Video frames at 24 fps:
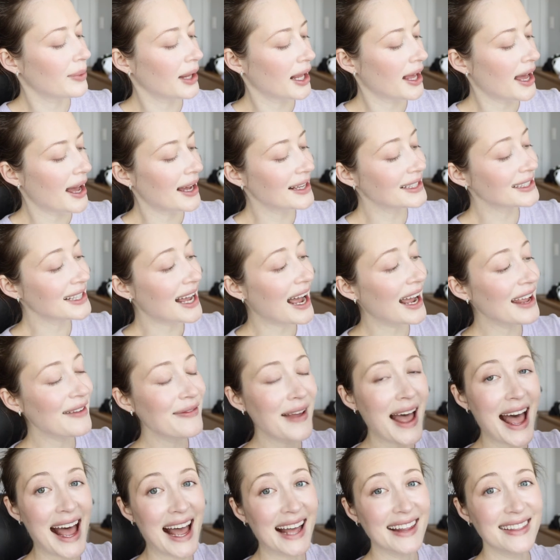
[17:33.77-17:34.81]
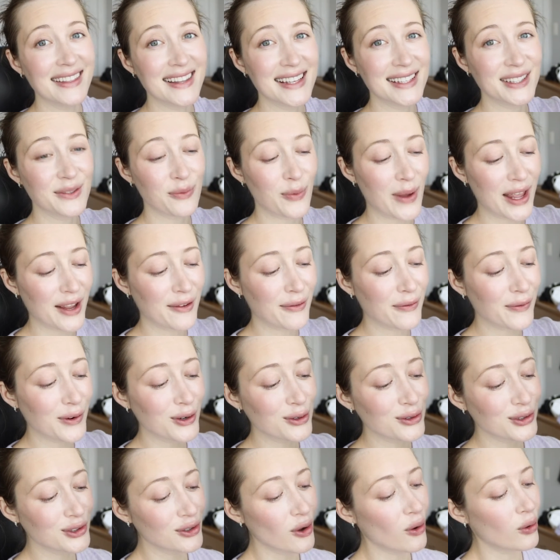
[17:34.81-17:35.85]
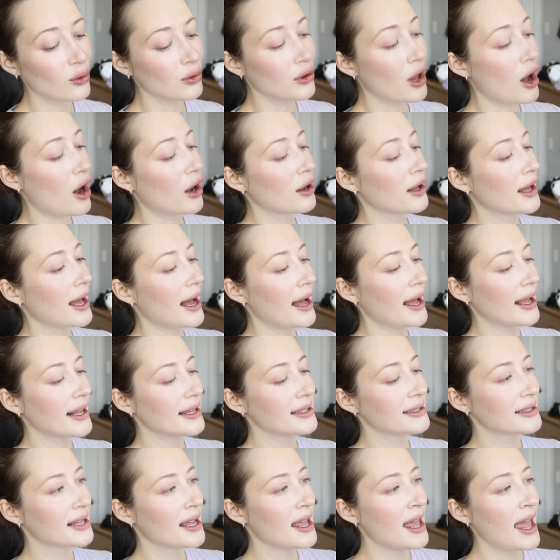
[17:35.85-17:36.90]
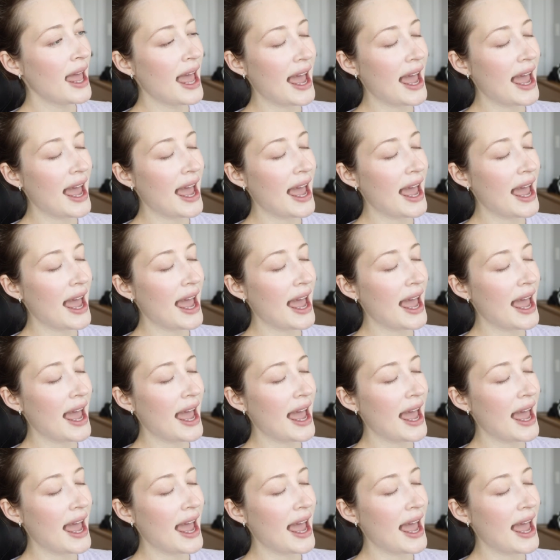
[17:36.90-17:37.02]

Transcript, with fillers: because I've had this wig for so long, guys,